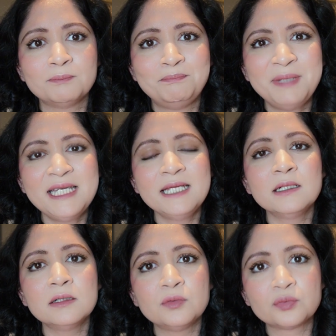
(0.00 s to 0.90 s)

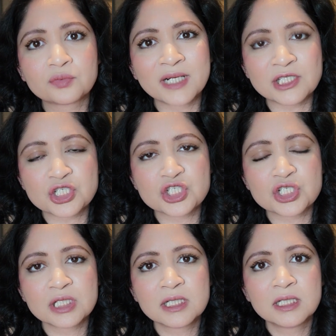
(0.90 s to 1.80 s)
being
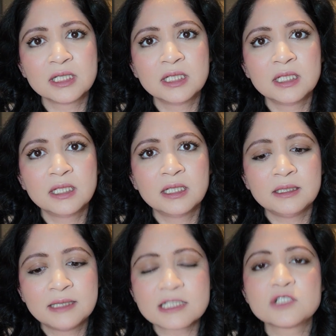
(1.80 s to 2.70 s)
rich
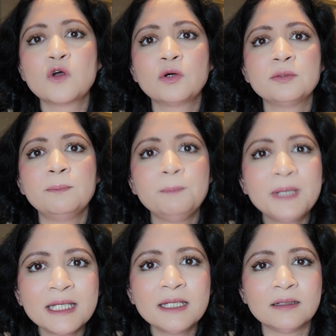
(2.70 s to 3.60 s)
does not
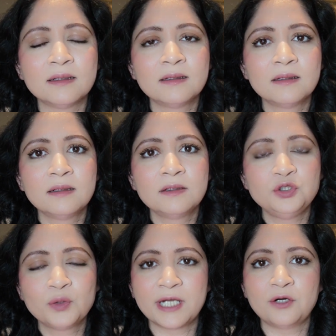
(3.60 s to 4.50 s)
mean
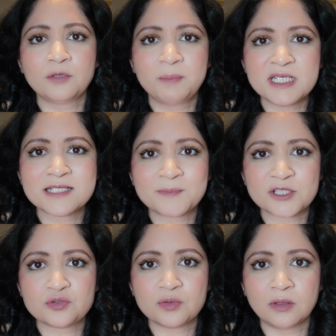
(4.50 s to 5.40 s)
you cannot be
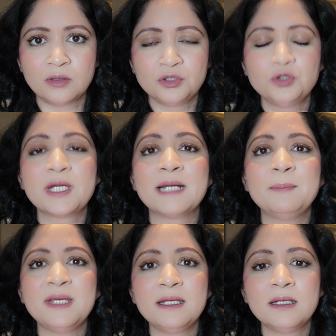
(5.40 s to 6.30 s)
spiritual. You can
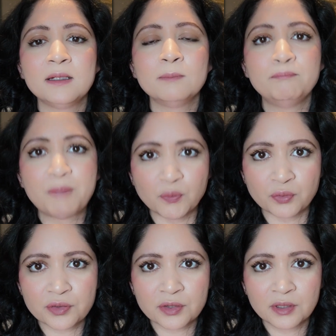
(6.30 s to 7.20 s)
be
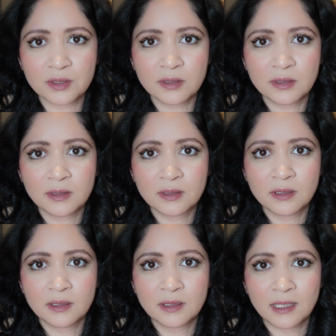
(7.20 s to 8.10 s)
both.
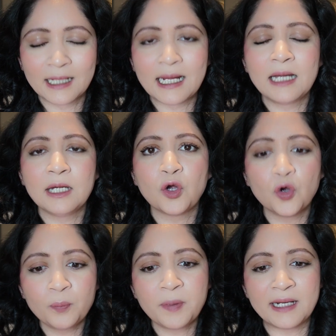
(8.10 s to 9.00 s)
And I
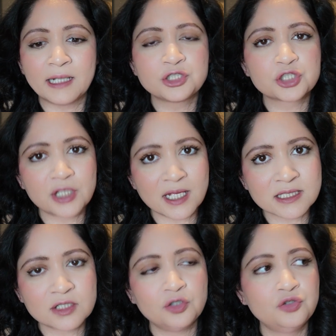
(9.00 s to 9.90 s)
hope and I
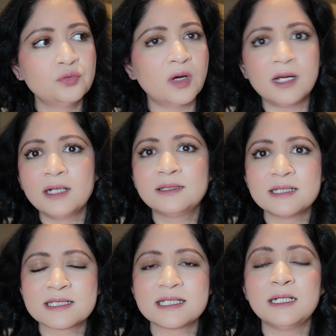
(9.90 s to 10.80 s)
trust you heard
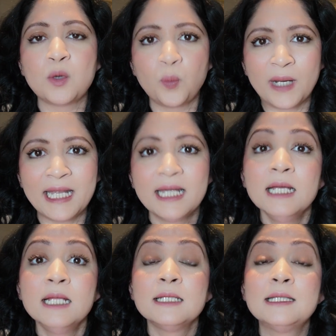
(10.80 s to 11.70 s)
this in a way
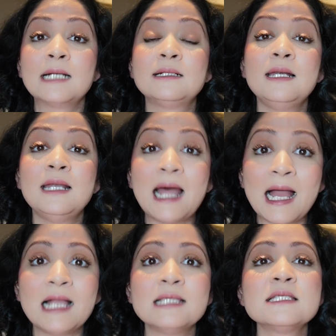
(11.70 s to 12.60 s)
that
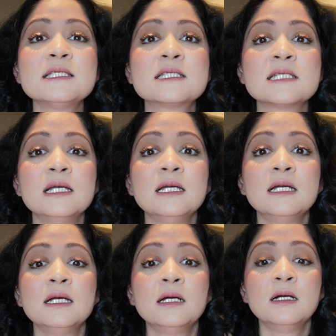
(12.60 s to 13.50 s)
lands,
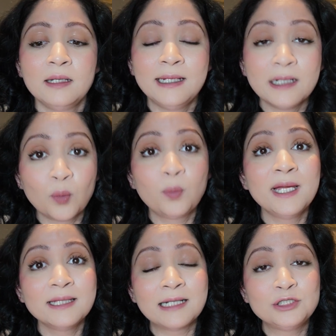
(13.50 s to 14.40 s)
in a
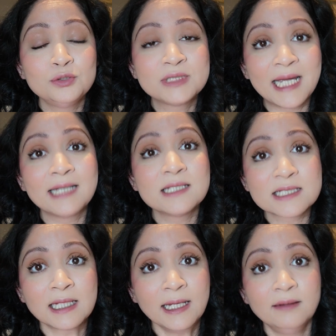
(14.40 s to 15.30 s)
way that you take
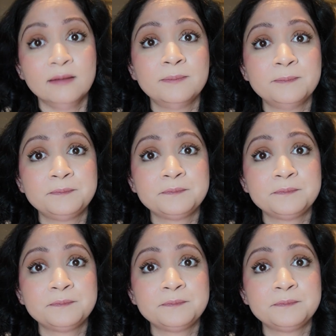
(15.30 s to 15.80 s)
this in.